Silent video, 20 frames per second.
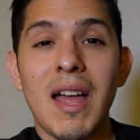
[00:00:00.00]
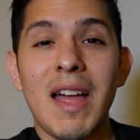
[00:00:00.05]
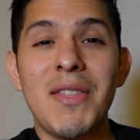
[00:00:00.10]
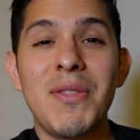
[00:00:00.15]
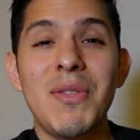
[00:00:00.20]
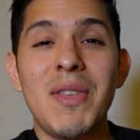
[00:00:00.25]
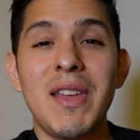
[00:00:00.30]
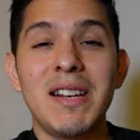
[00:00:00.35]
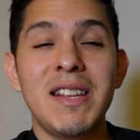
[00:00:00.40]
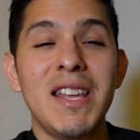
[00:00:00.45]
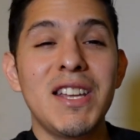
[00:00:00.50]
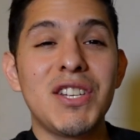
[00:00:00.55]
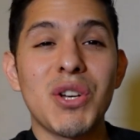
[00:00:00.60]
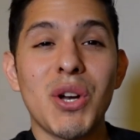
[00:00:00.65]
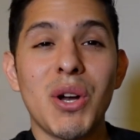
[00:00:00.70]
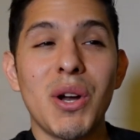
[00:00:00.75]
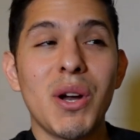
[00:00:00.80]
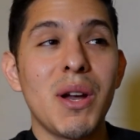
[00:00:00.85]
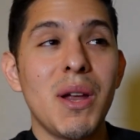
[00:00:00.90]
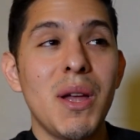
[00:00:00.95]
and then get
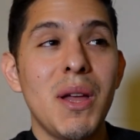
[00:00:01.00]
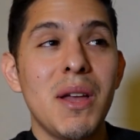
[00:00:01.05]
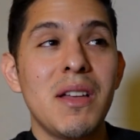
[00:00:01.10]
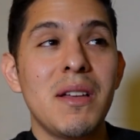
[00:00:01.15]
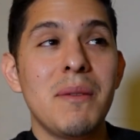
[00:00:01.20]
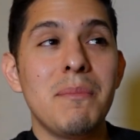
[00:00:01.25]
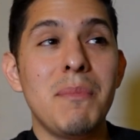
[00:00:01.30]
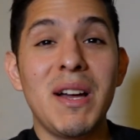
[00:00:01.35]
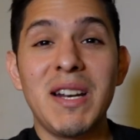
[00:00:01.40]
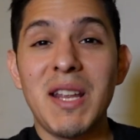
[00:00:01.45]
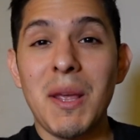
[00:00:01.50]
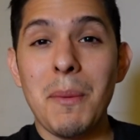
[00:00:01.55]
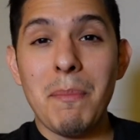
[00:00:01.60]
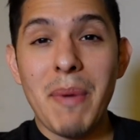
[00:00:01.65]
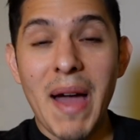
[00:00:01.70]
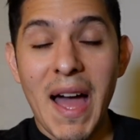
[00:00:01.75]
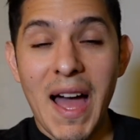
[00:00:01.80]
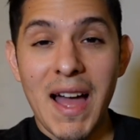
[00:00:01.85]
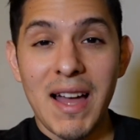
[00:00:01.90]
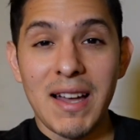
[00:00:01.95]
your money
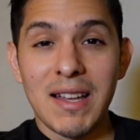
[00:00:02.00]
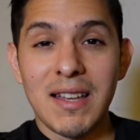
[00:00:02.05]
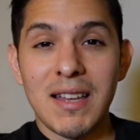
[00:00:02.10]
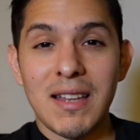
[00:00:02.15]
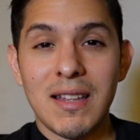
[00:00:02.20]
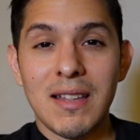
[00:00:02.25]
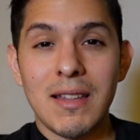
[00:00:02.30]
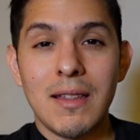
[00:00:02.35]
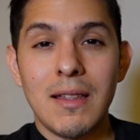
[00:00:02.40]
back.